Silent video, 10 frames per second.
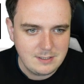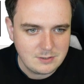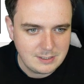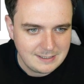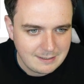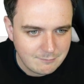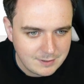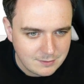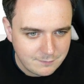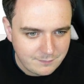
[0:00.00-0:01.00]
So you can get
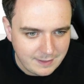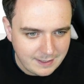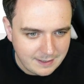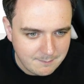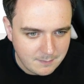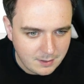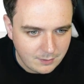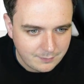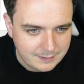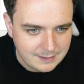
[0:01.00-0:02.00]
rid of
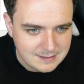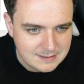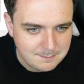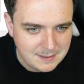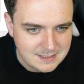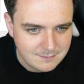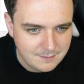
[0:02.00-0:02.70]
all the kind of space